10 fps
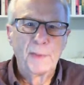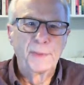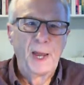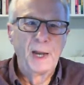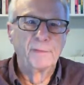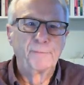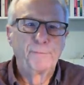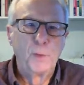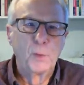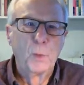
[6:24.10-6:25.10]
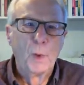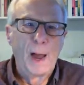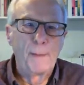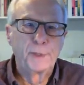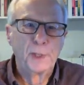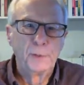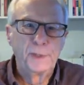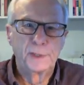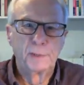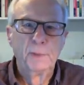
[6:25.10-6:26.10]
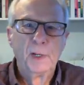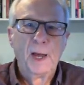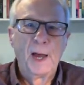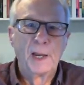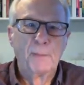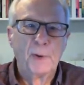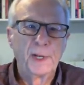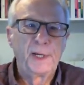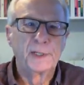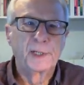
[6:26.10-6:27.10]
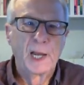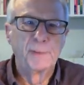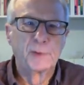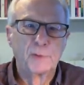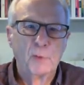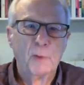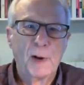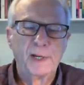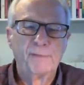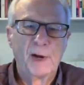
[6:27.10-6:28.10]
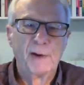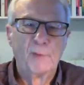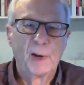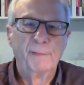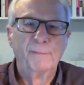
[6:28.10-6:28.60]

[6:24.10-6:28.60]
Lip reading: the end of feudal absolutism and the monarchy's claim to rule by divine right.